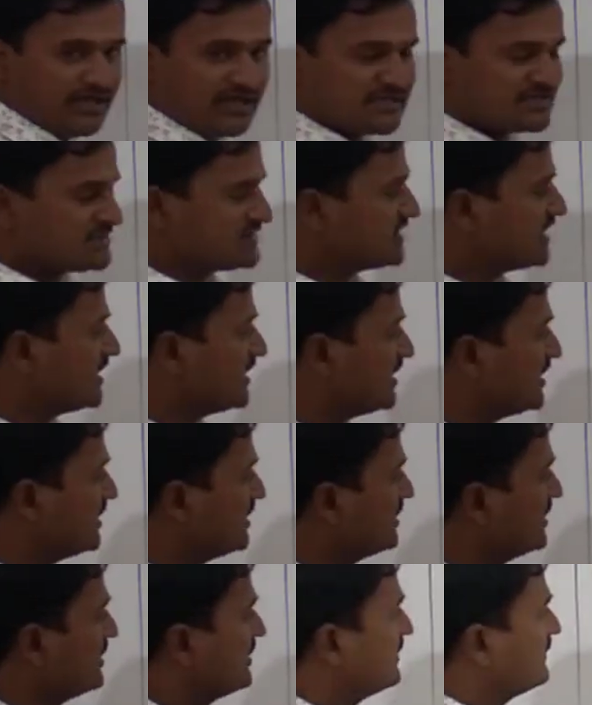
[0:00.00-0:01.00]

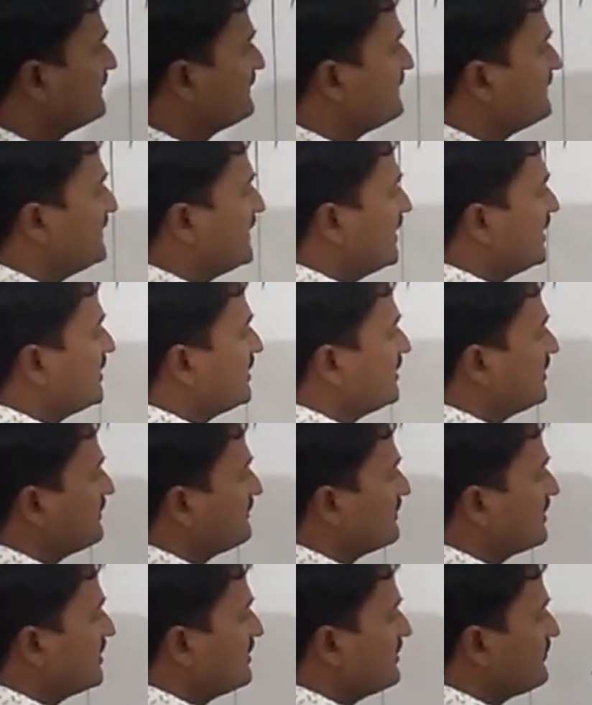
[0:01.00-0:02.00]
x3,
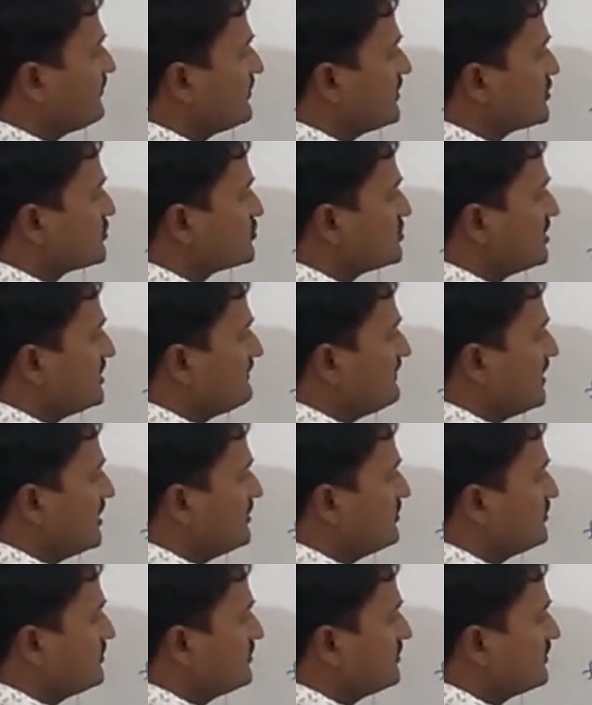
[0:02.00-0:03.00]
then what is the functional
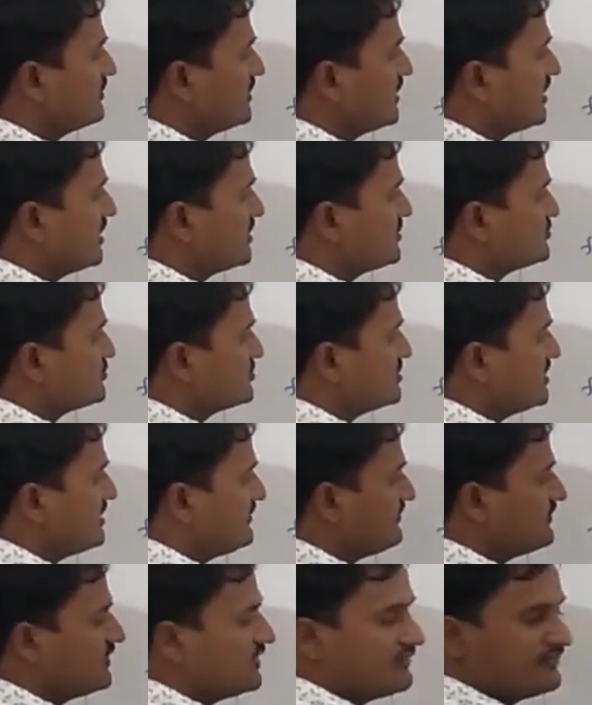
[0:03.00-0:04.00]
value that gives the
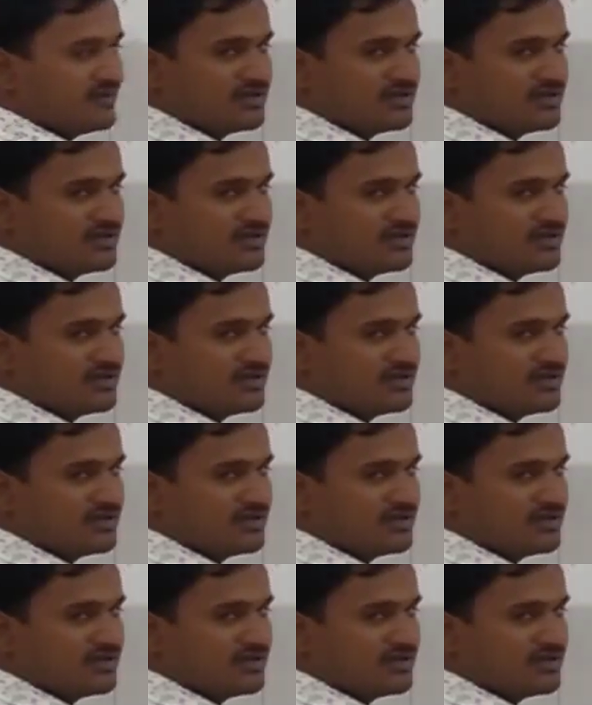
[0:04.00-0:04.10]
f of